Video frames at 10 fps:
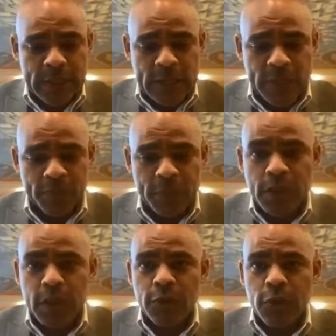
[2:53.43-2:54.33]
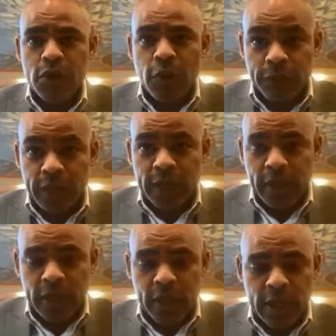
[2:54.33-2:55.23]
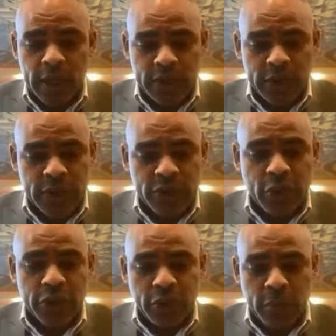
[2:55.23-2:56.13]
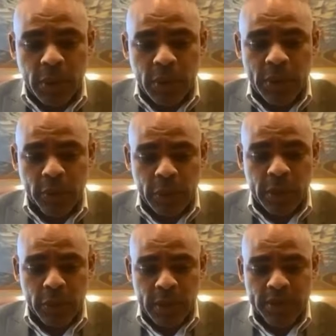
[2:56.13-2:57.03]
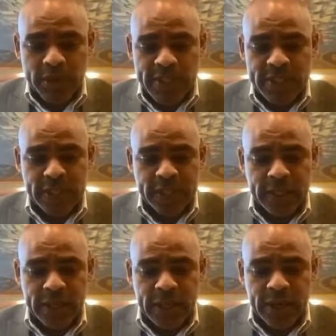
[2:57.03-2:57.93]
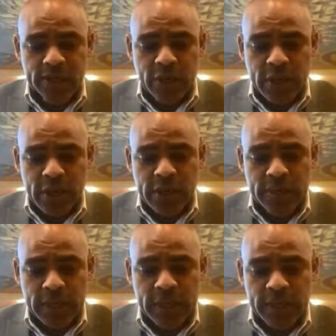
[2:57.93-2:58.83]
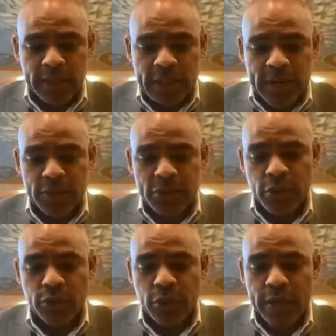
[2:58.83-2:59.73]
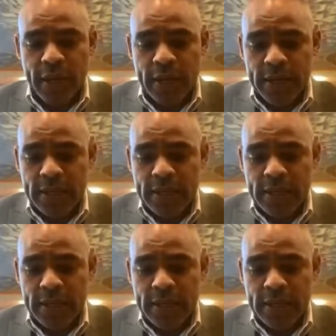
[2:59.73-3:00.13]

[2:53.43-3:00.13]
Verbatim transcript: Um, first off, in, in light of the situation we're in, we're going to be investing an extra 9 million in adult social care.